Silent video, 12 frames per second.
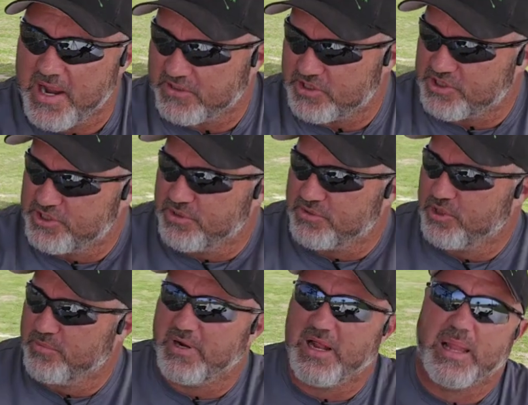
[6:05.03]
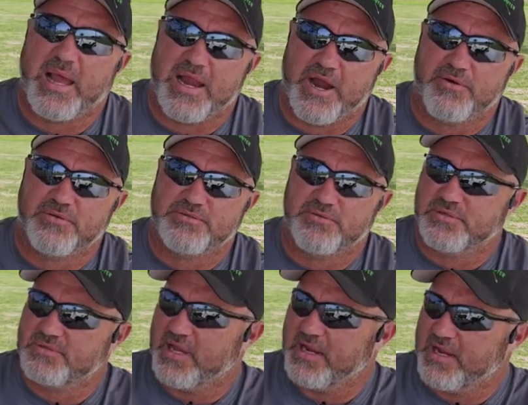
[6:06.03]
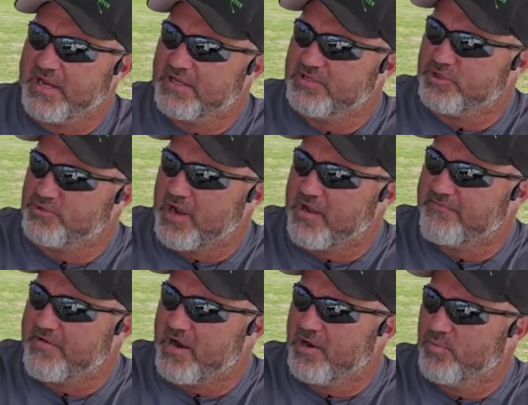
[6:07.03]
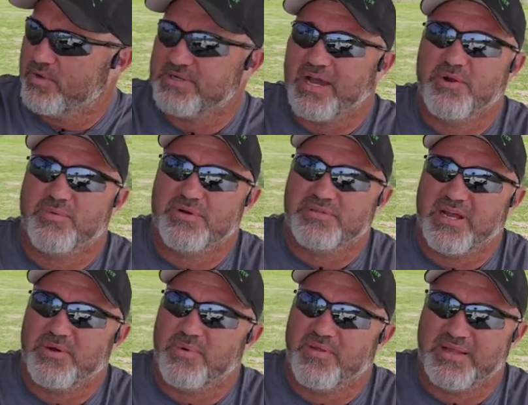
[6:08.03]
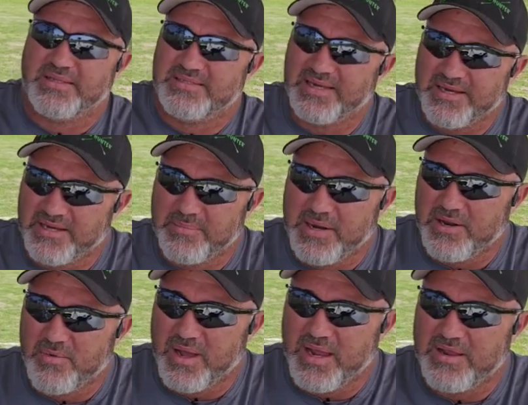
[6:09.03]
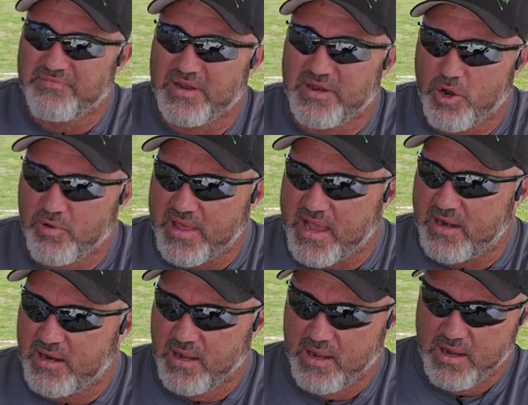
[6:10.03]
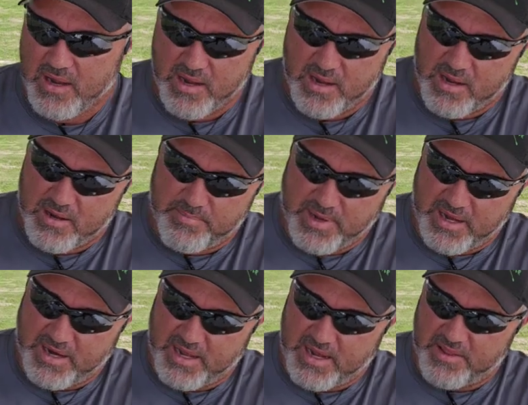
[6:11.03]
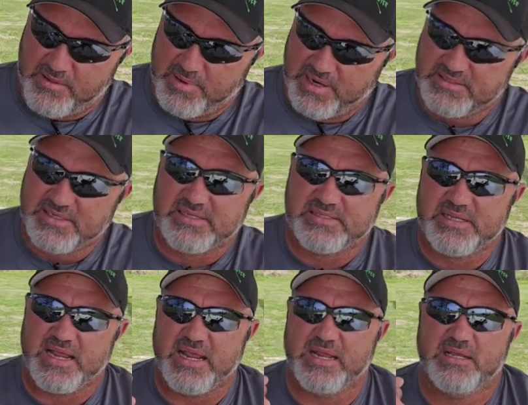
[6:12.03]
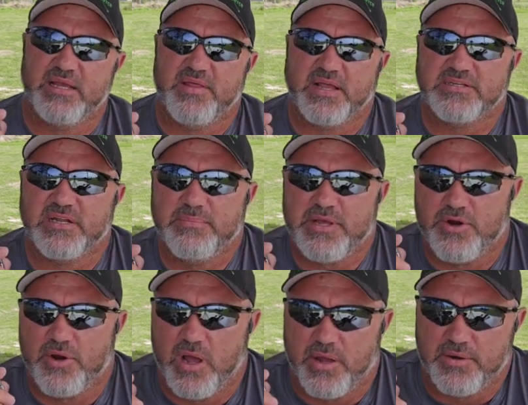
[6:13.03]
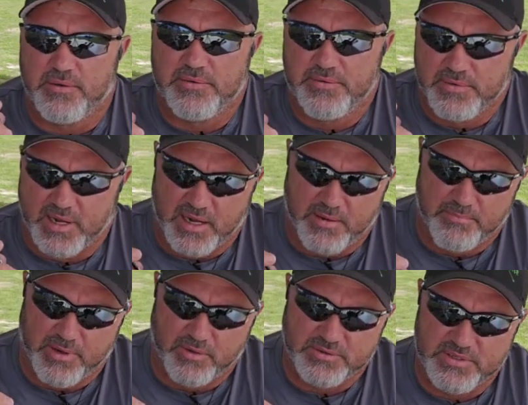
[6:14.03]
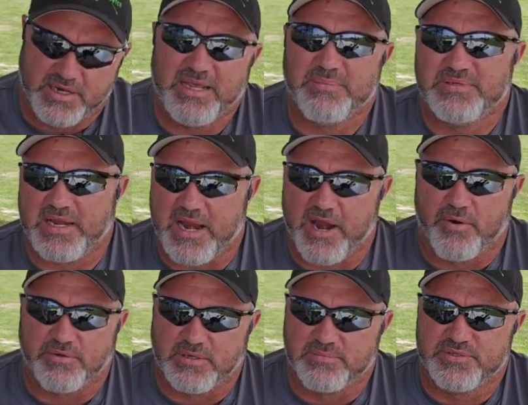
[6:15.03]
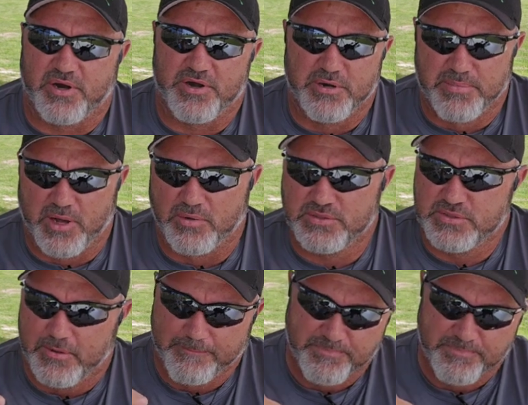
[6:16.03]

not to shoot too many light arrows through this thing. It is a dry fire, which I don't understand why they'd send them anyway if they know that. But the ballistic sting, that's gonna be your hunting bolts. I keep saying arrows, I'm sorry, your bolts.